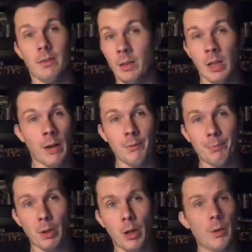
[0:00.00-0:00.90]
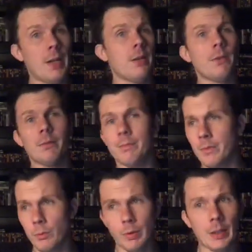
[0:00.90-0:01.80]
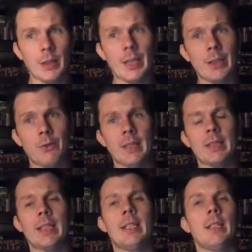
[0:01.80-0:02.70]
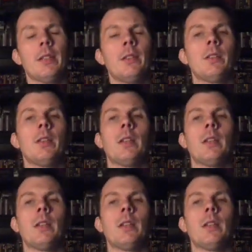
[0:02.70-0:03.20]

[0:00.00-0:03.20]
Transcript: love Blowout. Really like Dress to Kill.